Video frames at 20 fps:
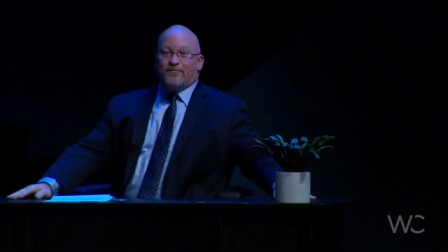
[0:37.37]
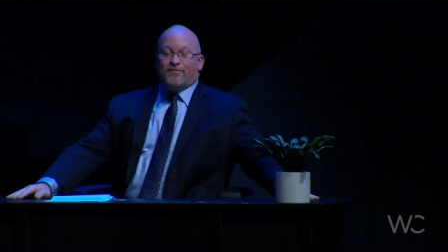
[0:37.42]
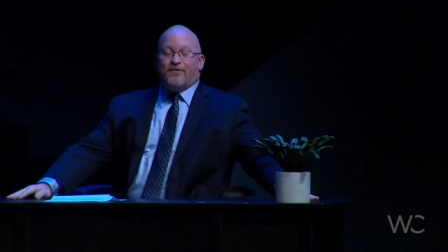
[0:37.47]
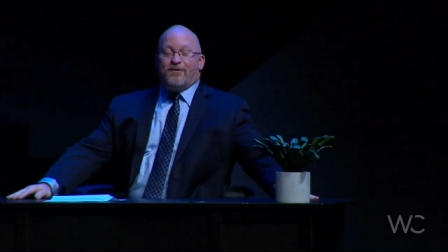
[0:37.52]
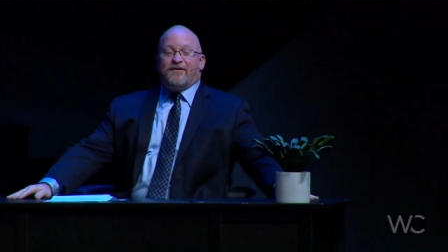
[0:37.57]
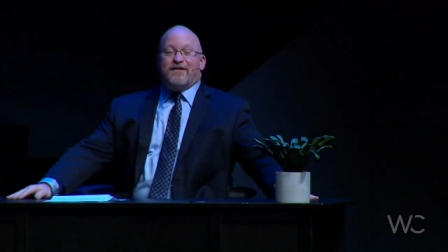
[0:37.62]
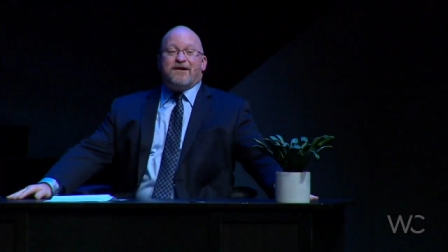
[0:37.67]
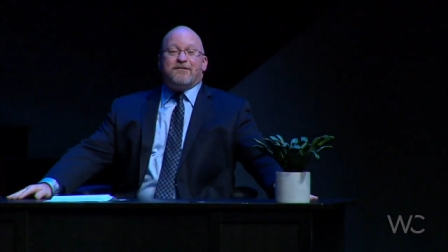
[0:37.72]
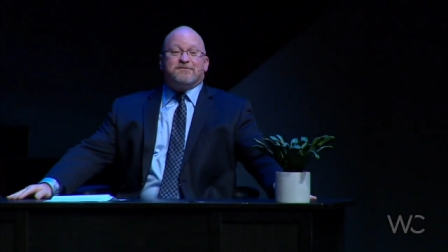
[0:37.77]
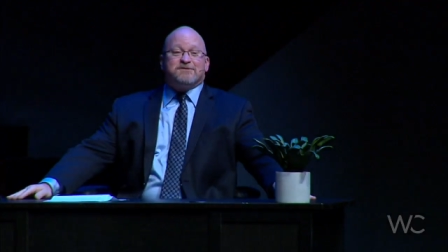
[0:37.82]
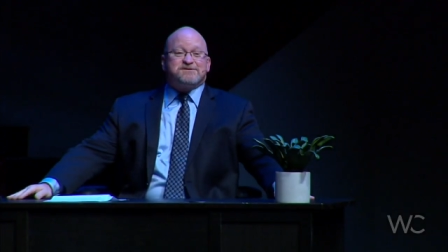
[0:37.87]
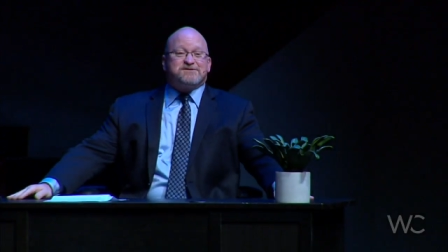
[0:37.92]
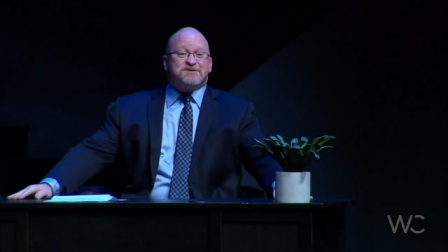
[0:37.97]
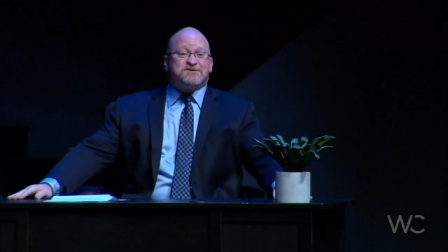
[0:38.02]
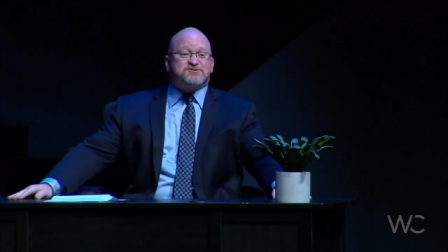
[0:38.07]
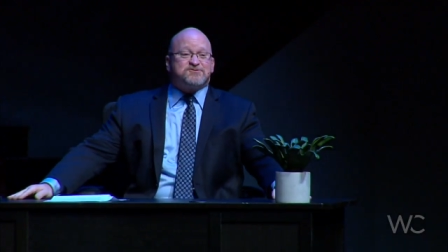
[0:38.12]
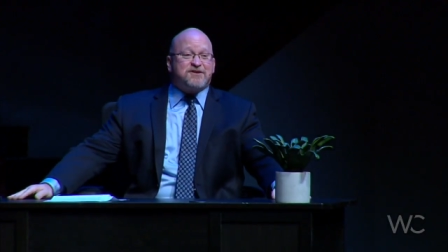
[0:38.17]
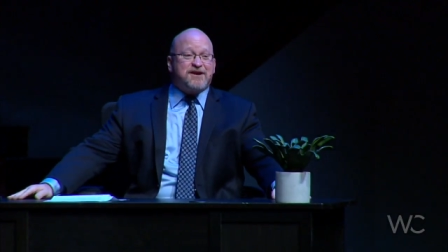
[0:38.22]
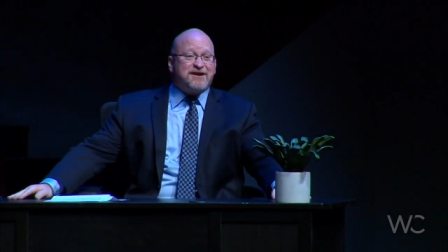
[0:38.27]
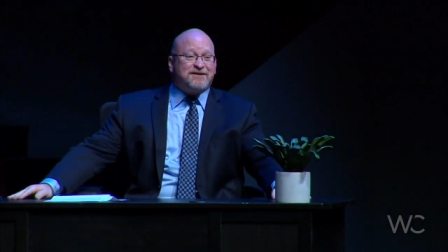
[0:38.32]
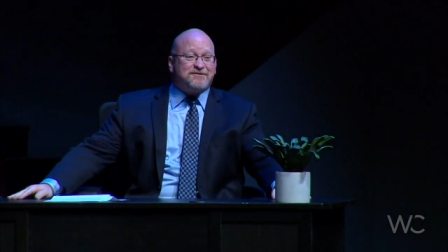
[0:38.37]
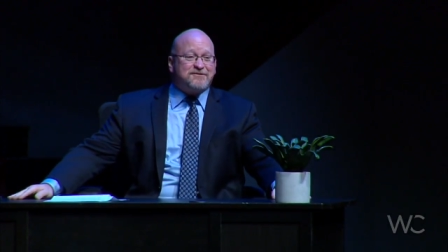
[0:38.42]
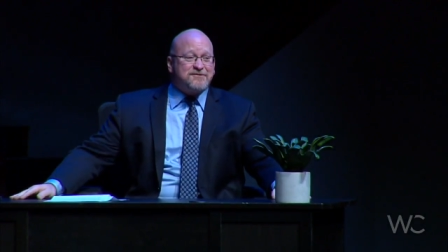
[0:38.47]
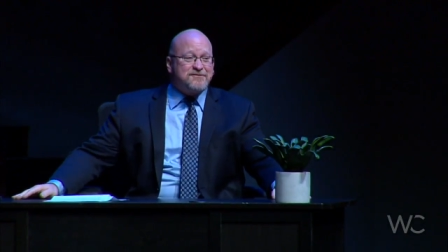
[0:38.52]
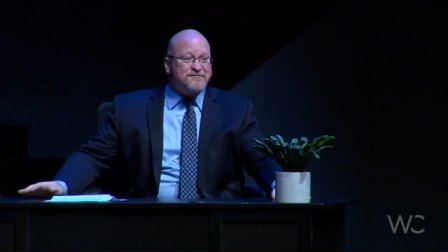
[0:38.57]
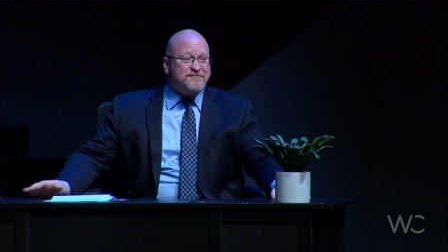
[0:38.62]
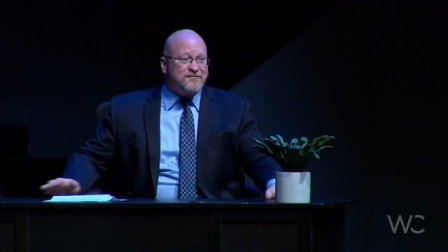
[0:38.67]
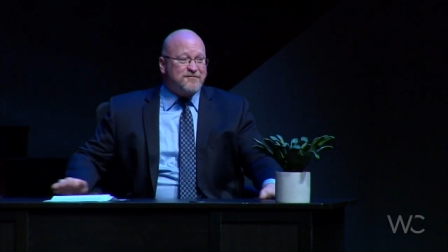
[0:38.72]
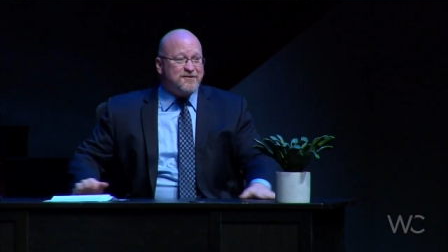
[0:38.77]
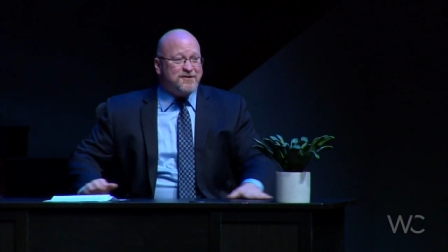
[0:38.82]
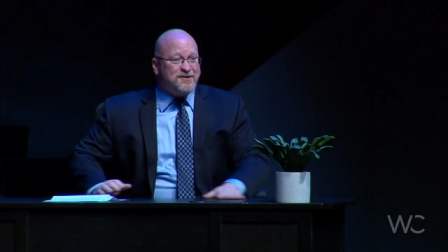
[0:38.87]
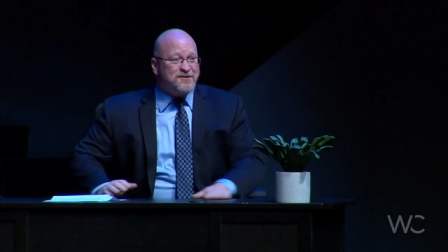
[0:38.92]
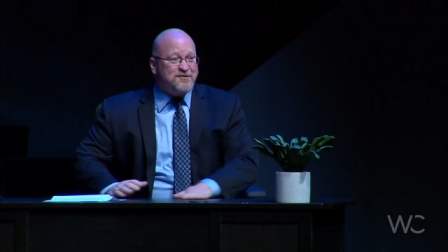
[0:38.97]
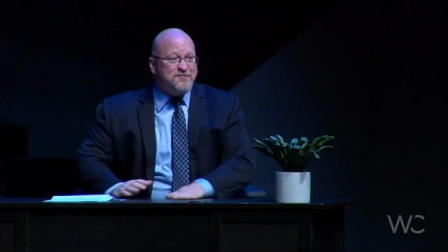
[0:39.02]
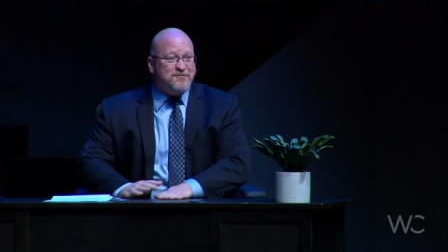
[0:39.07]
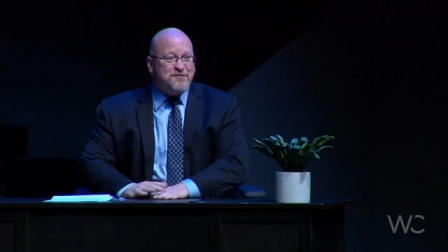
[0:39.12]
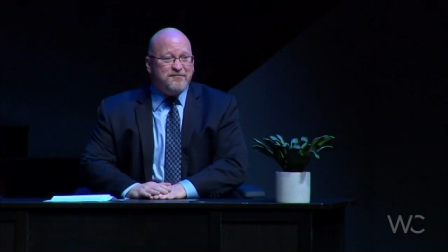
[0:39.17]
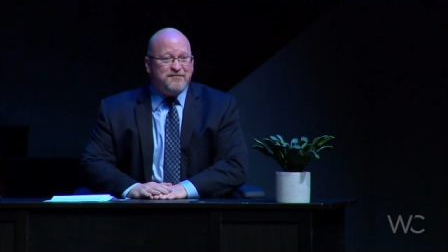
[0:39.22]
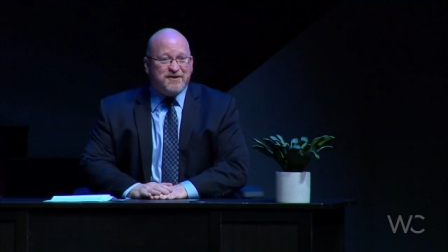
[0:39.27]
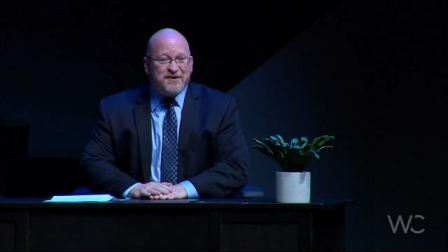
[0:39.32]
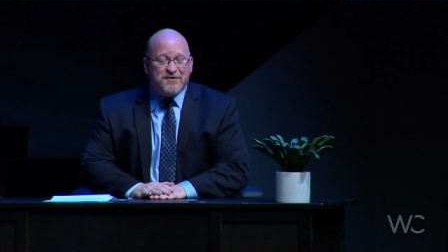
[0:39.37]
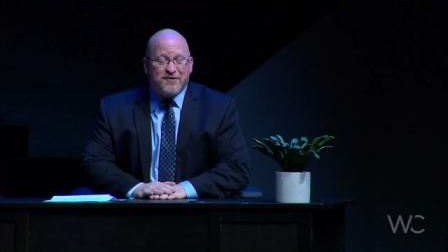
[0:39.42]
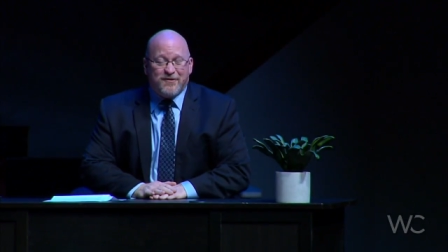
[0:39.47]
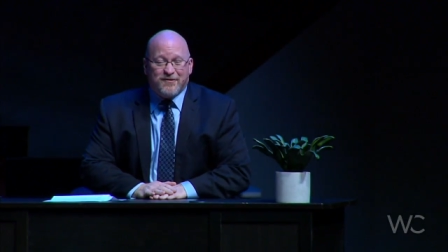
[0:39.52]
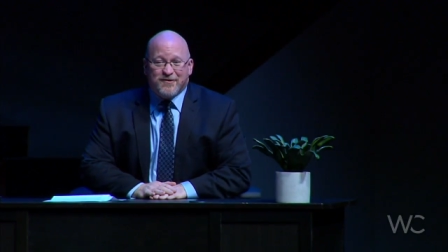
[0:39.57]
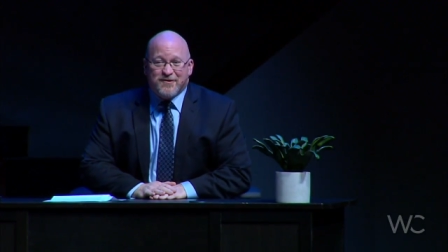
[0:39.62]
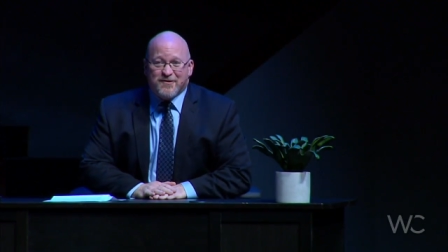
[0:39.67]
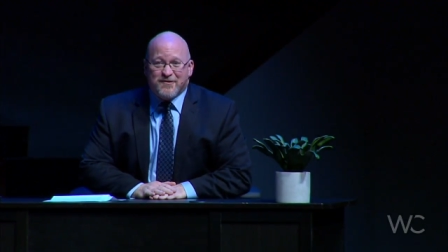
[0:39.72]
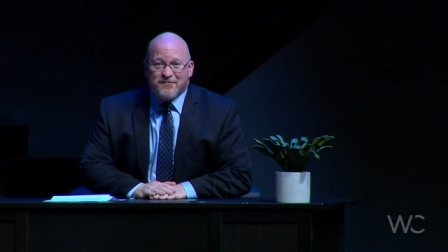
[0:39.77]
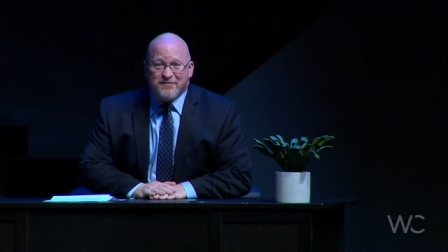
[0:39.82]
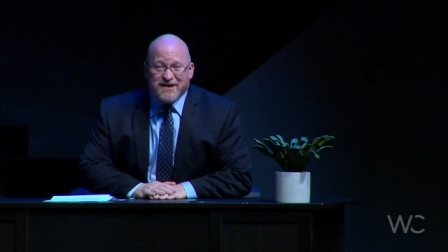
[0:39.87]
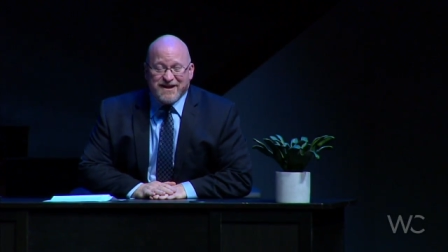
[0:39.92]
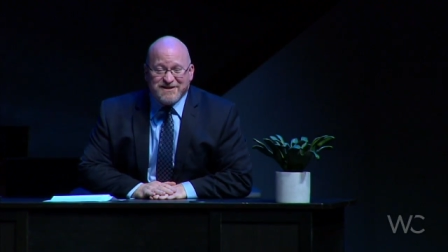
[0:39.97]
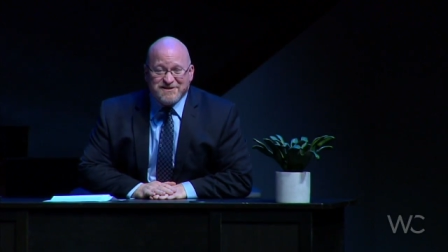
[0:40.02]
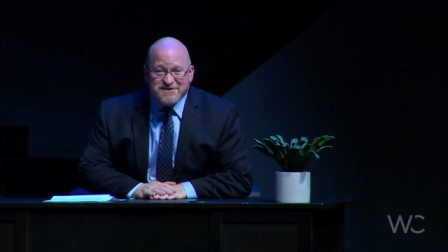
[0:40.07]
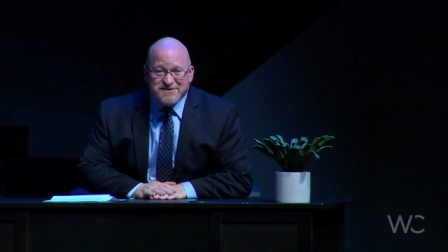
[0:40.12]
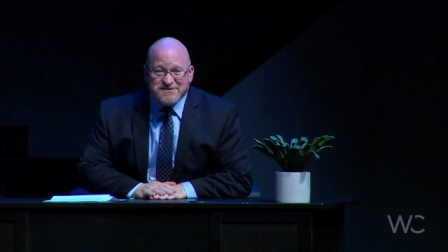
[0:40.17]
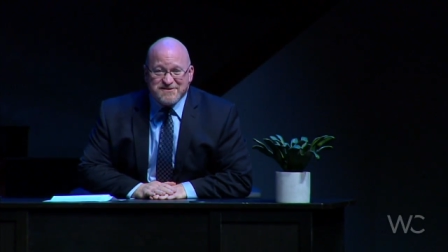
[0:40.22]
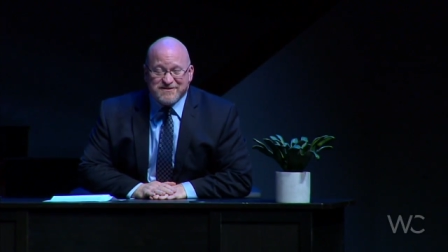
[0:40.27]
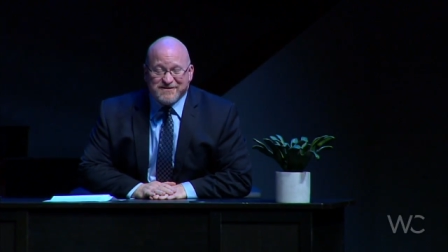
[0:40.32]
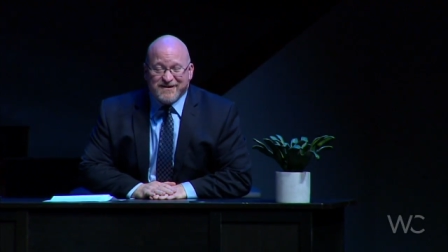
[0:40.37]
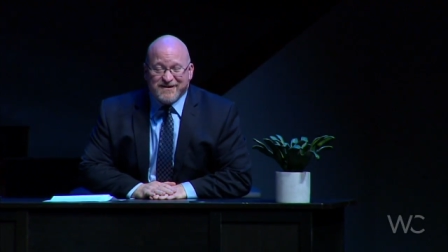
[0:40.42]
Well, that was the trailer for a new movie called Courageous